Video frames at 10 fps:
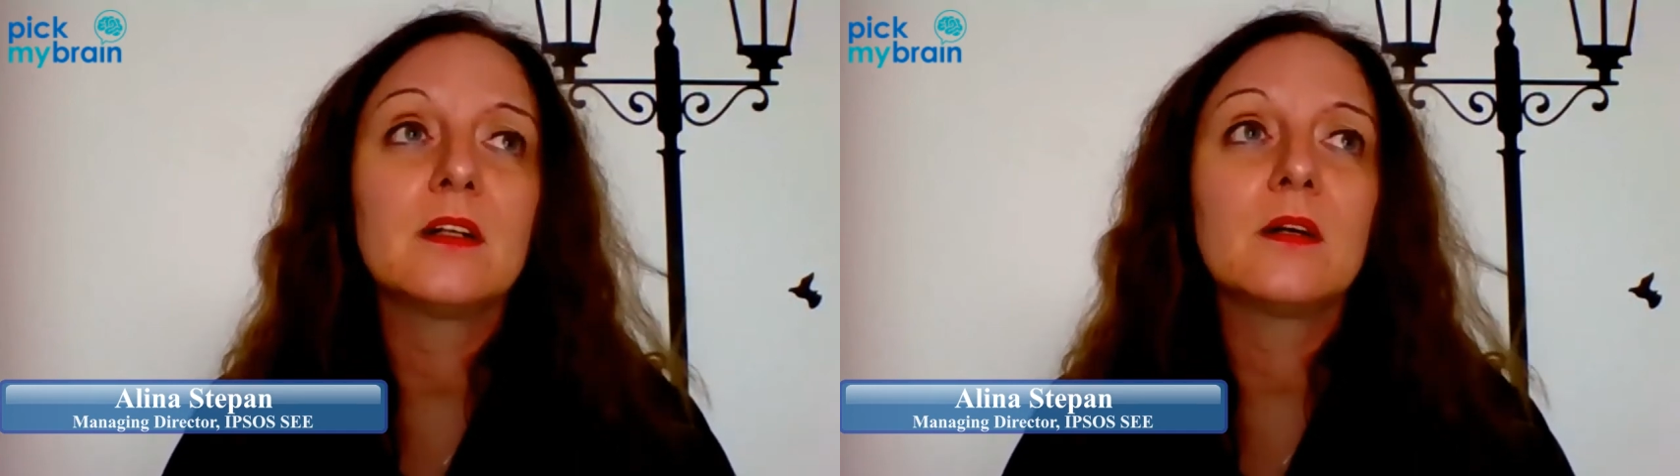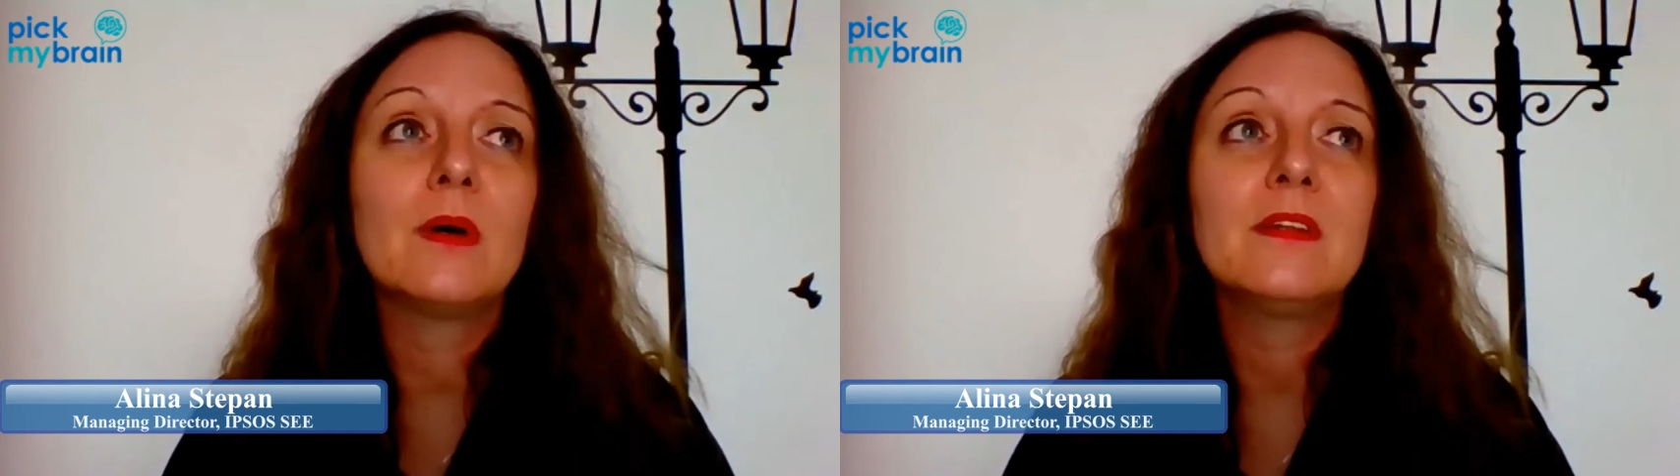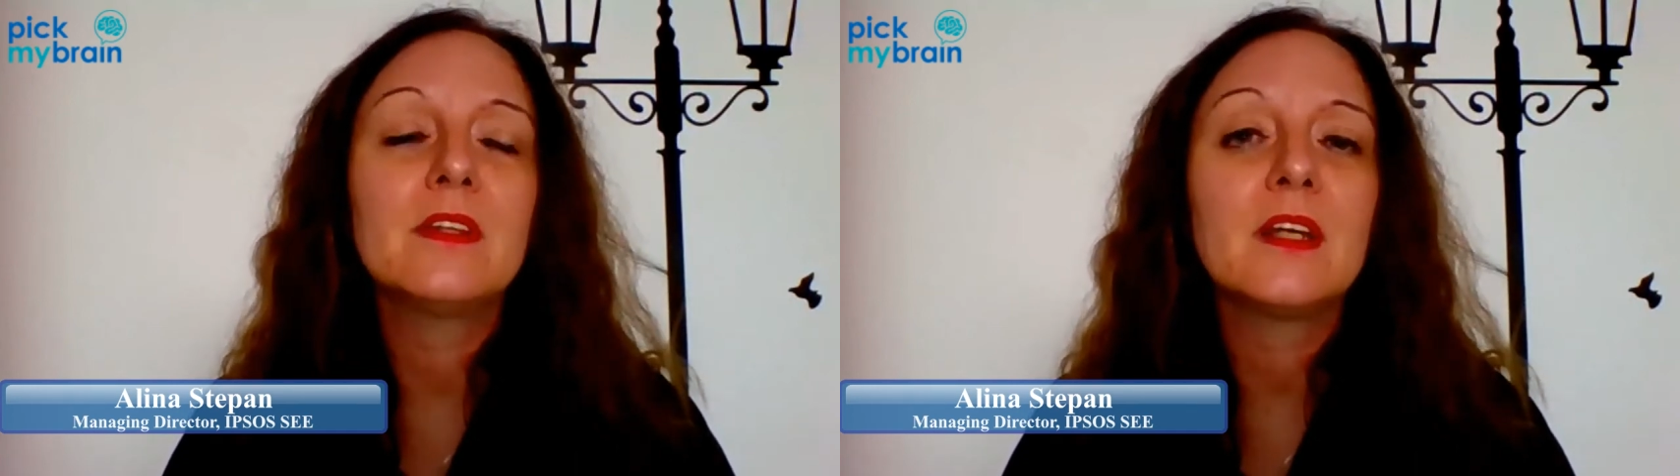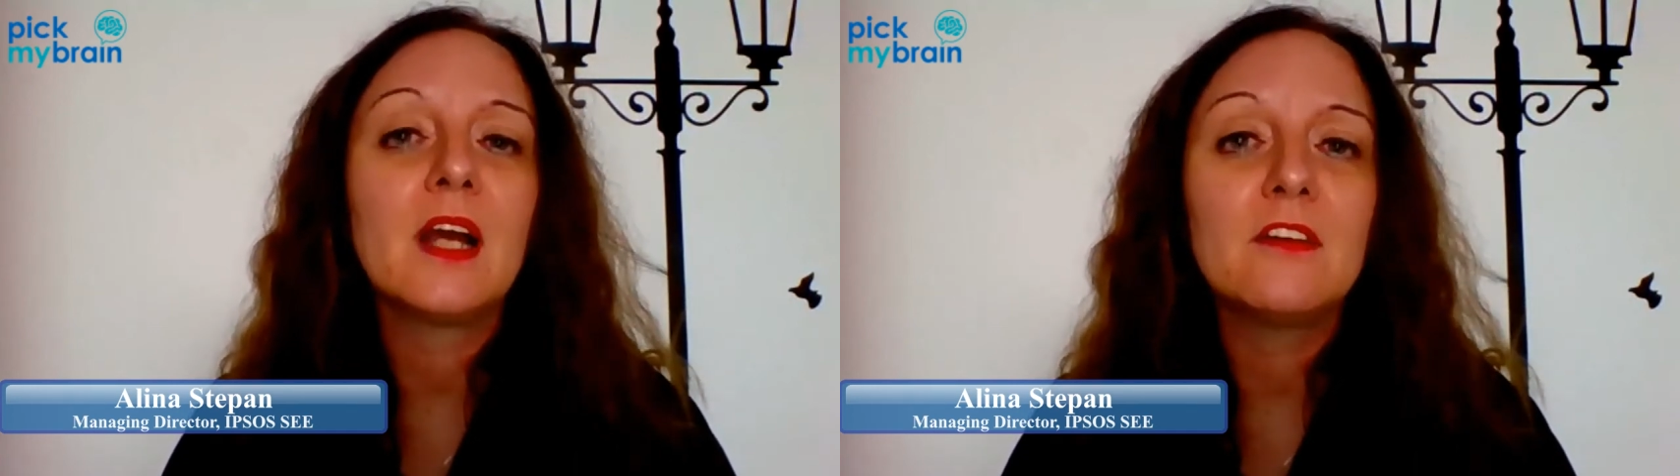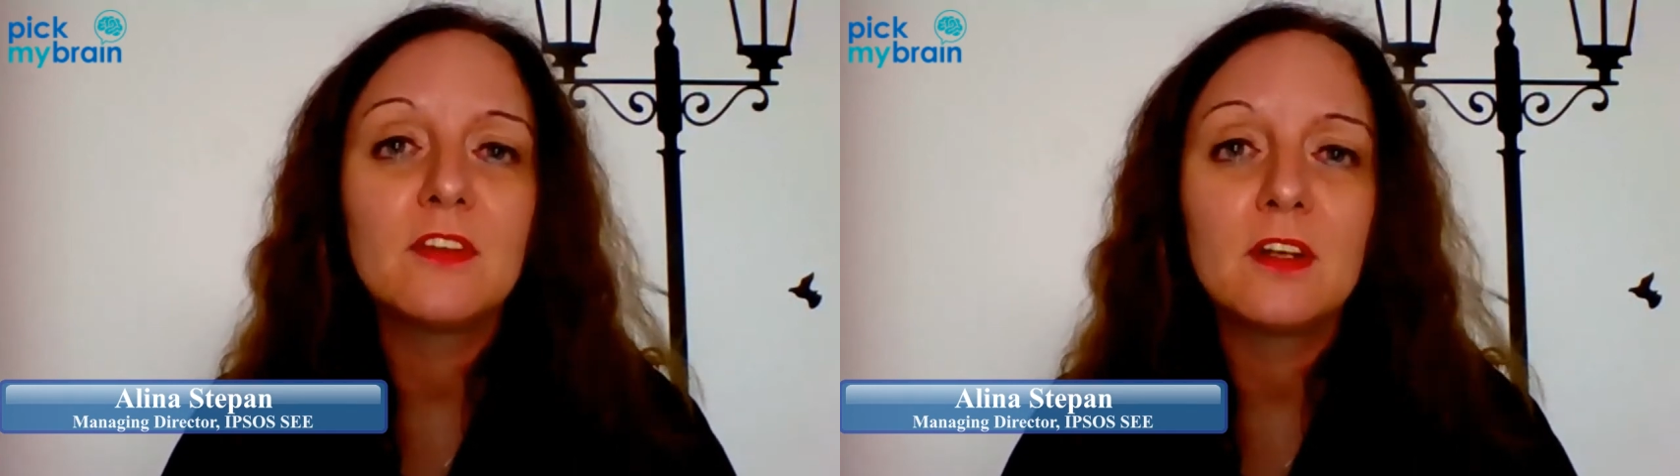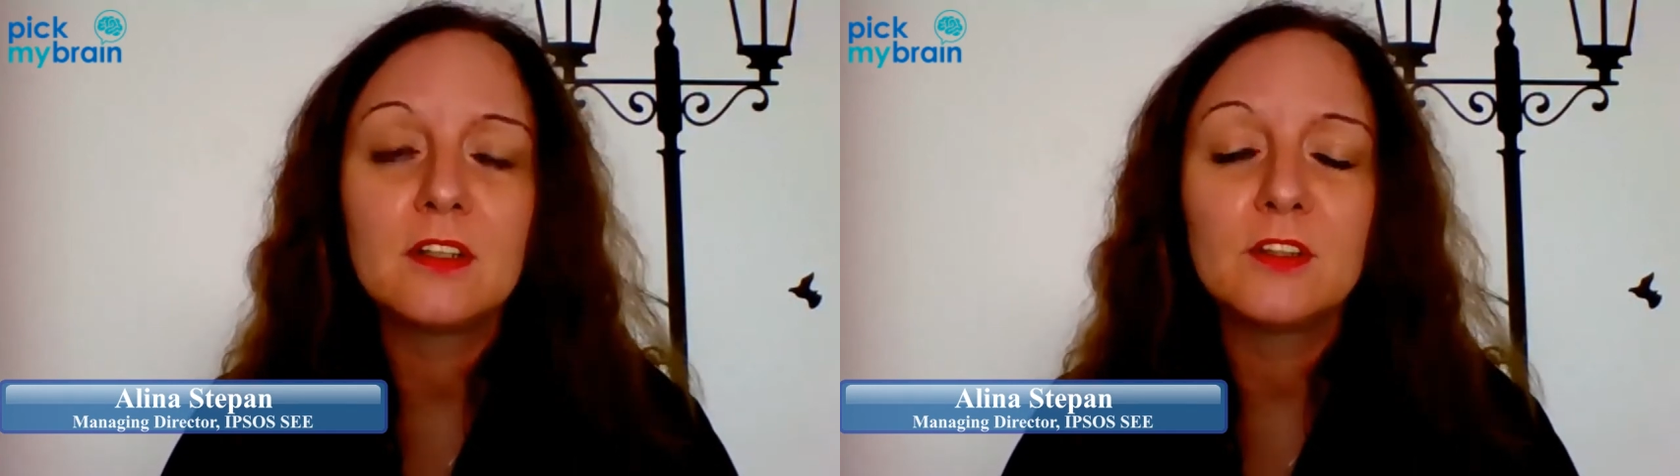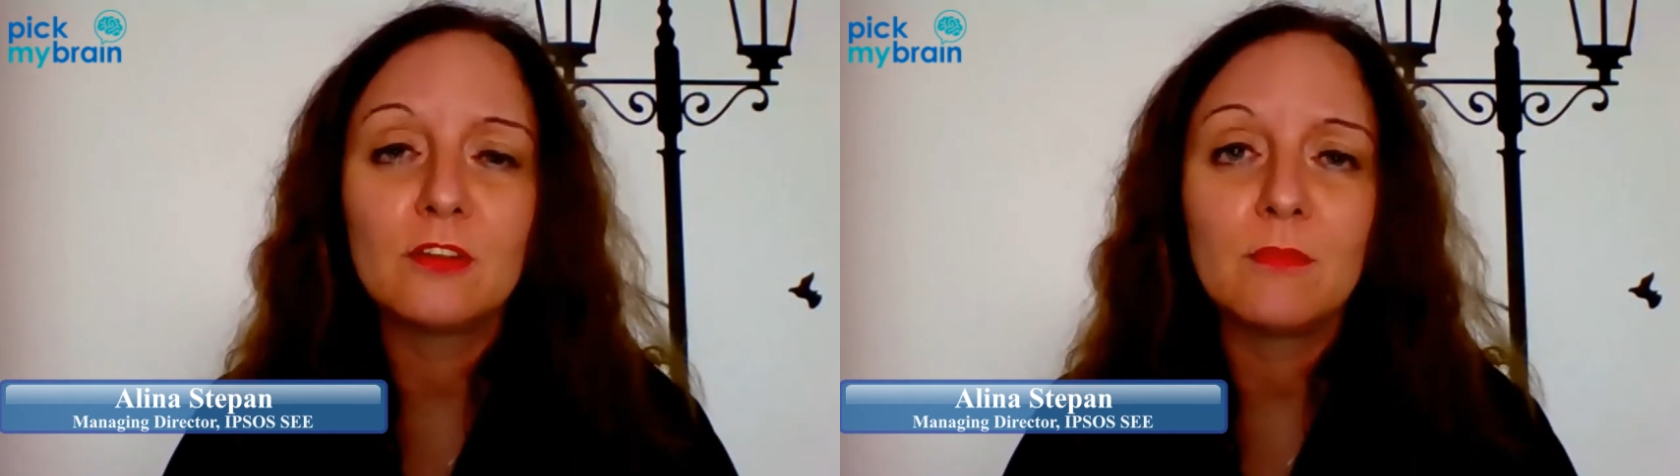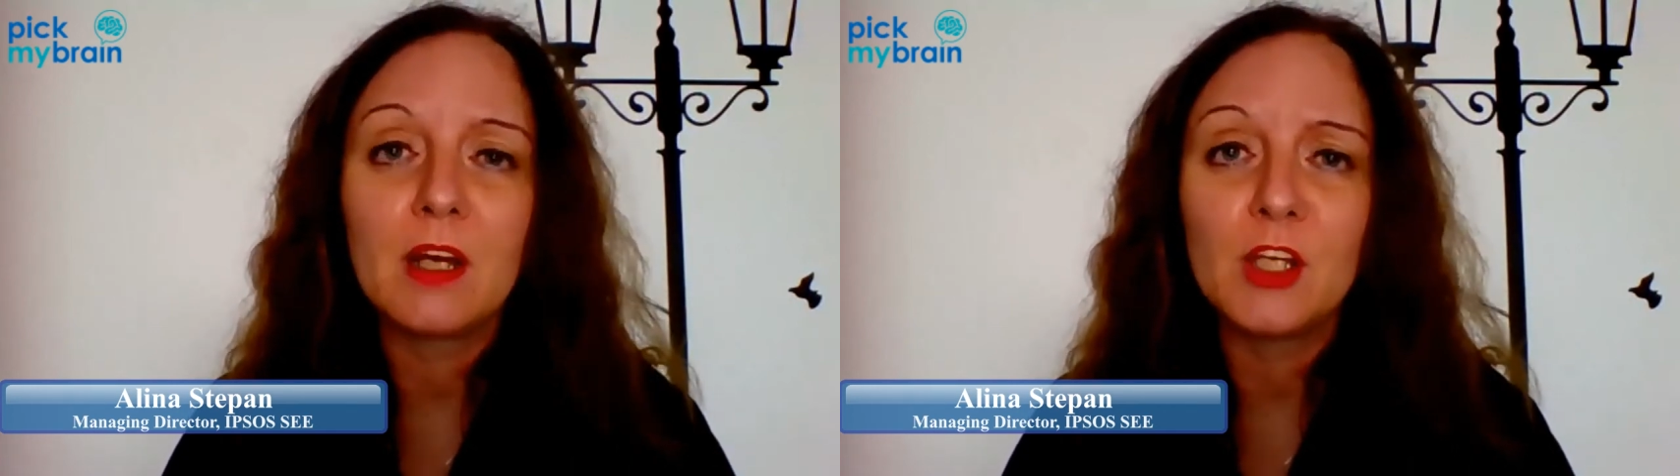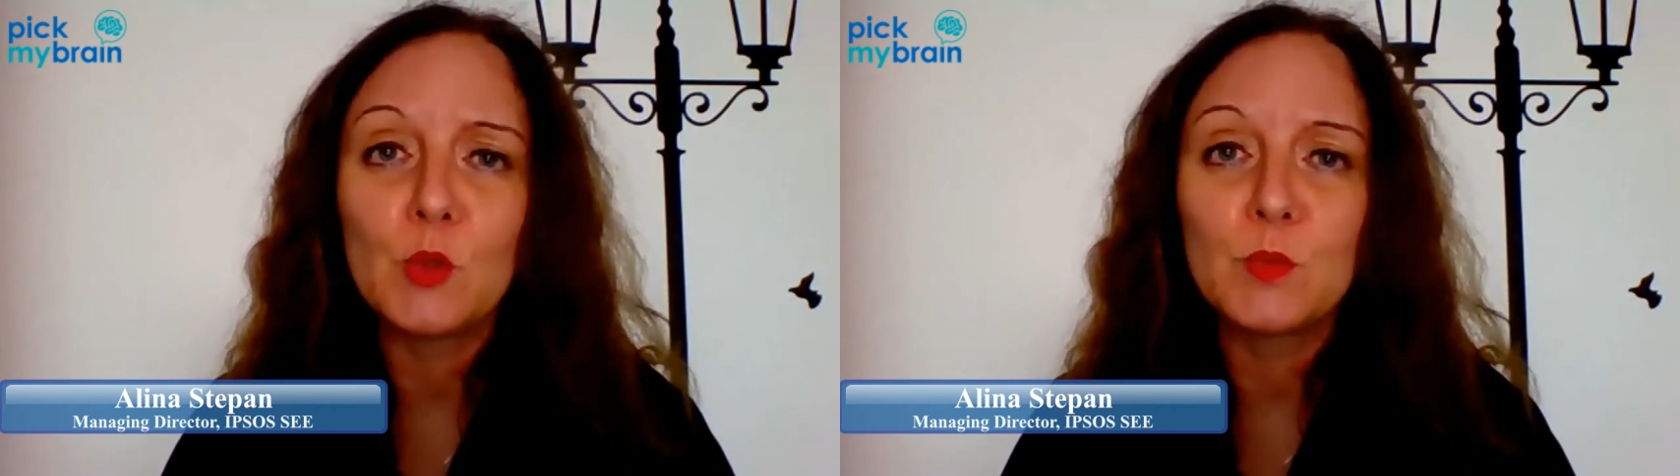One thing I've learned on my